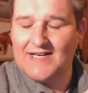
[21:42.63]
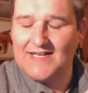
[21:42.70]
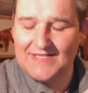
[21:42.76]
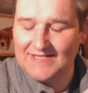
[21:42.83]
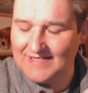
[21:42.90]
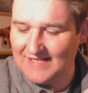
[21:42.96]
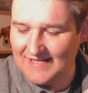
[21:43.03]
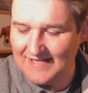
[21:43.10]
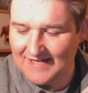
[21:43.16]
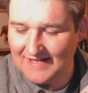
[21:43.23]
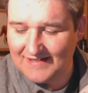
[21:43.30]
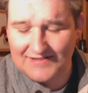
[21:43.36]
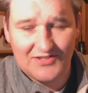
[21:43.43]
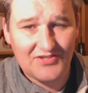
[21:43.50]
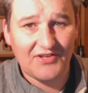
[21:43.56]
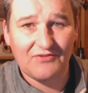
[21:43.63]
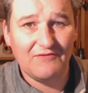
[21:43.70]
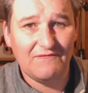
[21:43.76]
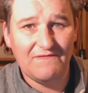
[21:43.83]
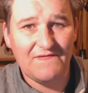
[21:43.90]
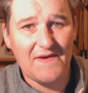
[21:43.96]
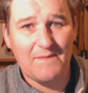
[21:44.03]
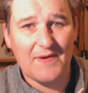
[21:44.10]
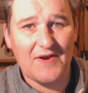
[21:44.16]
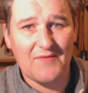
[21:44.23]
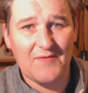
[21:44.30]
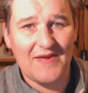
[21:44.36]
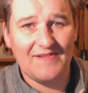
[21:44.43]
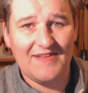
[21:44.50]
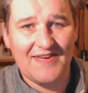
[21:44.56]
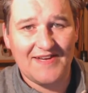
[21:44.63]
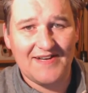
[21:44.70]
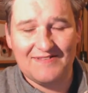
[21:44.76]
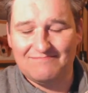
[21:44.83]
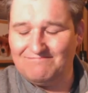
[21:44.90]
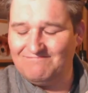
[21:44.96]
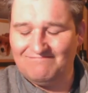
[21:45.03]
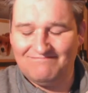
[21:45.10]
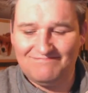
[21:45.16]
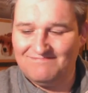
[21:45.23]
and still vaping away like a